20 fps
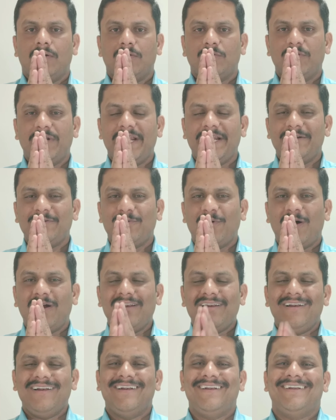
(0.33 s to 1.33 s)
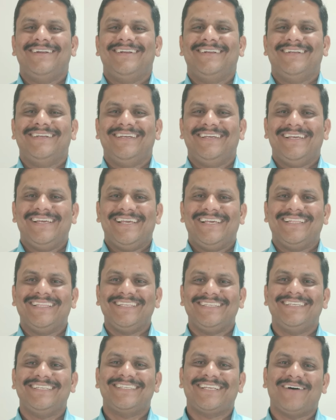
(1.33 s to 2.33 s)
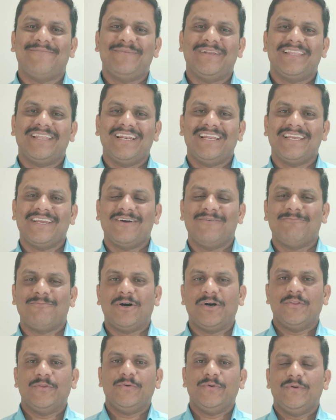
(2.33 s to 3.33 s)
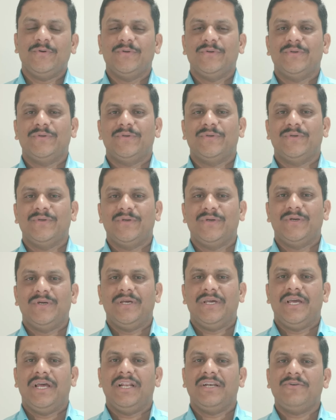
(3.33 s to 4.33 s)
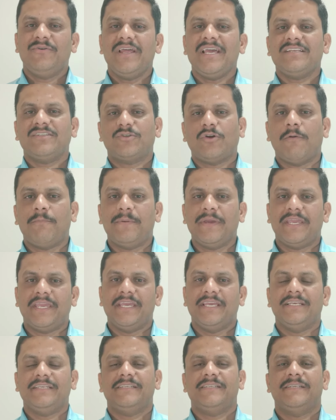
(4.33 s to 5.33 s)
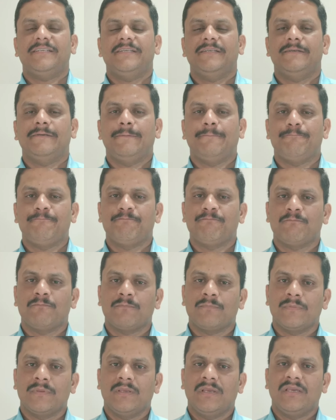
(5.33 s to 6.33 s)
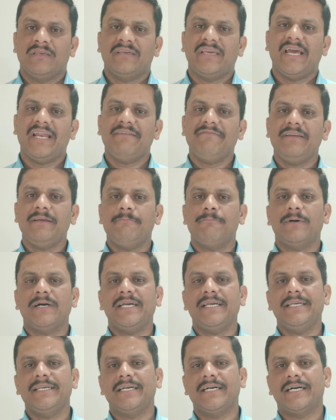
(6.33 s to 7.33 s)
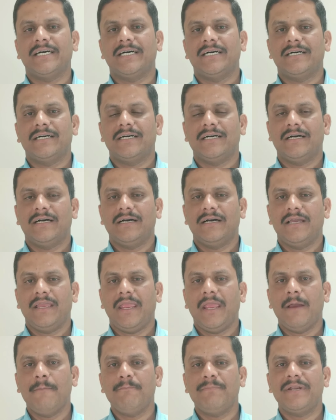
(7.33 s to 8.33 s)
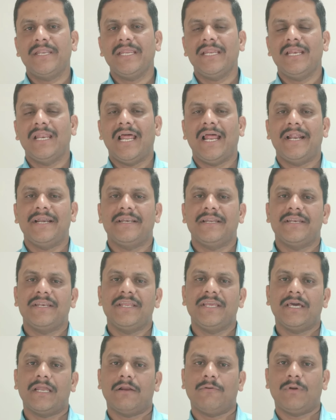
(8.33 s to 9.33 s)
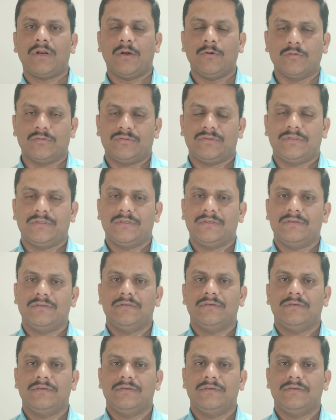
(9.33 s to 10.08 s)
Good day to all. This is Amirthalingam Madhu. Today's topic is, can we buy empty land near our house?